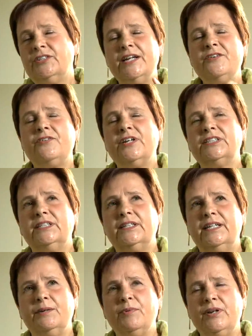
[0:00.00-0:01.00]
Actually,
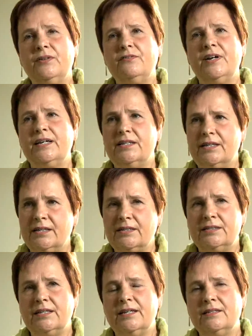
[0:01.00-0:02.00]
interestingly, one of the
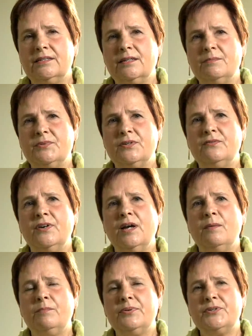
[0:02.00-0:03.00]
findings in terms of
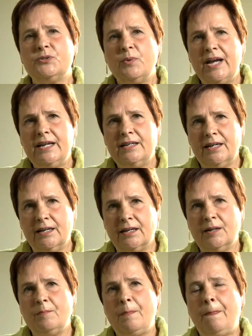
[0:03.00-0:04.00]

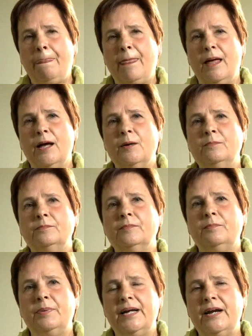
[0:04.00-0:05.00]
persuading
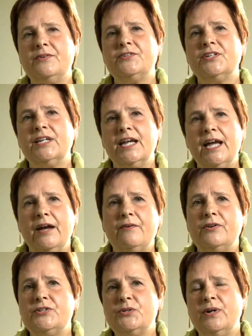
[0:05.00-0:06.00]
parents and
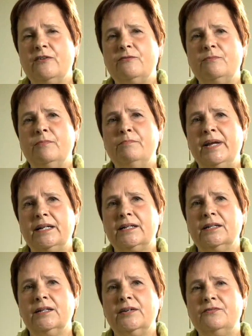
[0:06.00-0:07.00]
carers who have
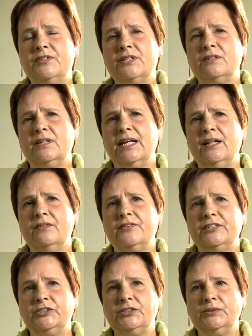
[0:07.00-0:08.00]
mental and physical
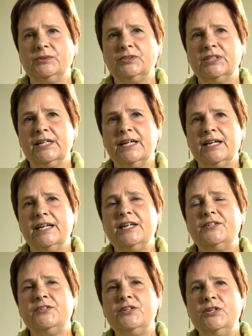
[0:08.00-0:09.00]
health issues
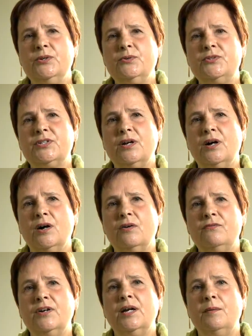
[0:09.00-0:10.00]
is the use
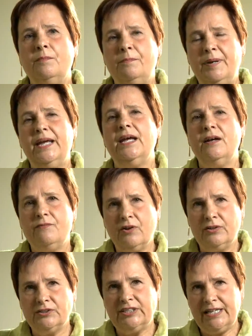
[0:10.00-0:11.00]
of peer
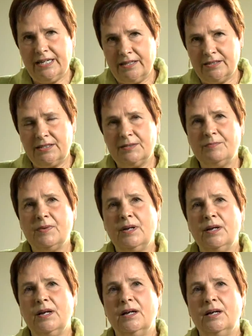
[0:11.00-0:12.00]
volunteers,